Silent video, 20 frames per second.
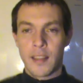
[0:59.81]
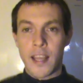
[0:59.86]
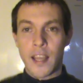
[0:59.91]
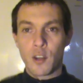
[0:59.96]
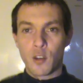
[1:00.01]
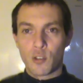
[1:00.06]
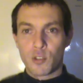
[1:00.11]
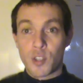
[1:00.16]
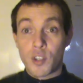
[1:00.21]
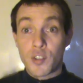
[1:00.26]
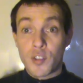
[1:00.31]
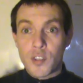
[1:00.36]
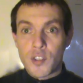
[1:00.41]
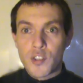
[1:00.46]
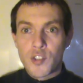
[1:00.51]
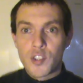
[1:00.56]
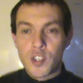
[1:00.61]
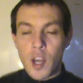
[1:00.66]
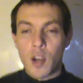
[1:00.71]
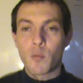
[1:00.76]
that you're
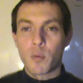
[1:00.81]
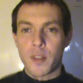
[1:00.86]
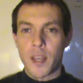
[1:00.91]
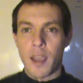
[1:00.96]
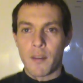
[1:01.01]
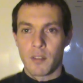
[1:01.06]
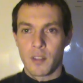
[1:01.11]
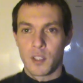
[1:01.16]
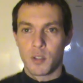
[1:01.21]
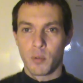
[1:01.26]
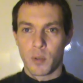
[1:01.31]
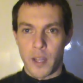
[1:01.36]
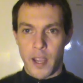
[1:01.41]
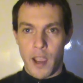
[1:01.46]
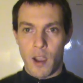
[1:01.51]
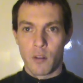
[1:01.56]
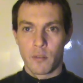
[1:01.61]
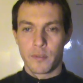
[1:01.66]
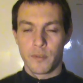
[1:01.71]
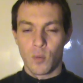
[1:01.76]
just stuck with having to
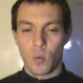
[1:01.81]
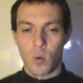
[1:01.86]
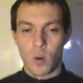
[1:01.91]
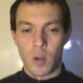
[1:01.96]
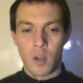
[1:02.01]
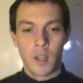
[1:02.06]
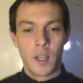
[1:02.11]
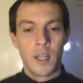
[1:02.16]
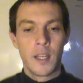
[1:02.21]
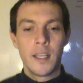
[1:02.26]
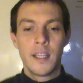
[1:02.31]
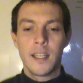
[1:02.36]
account for.